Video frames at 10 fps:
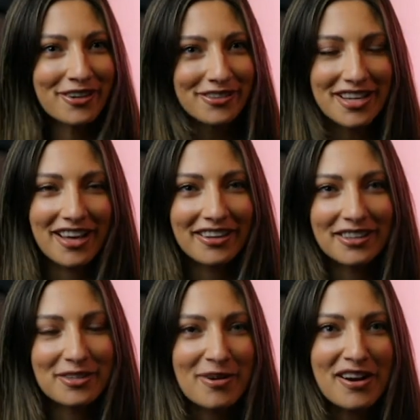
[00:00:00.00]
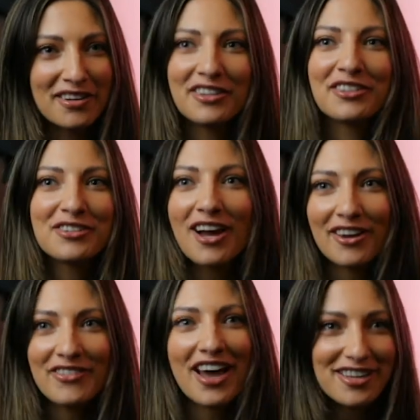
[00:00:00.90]
telling your partner, you drive
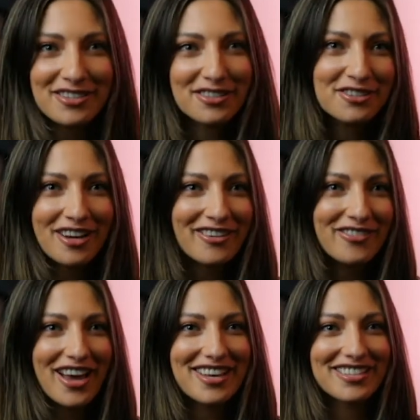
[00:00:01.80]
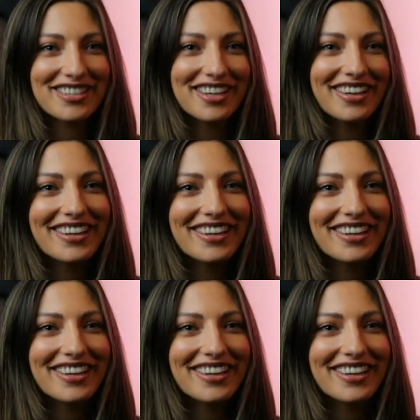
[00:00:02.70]
faster, drive faster.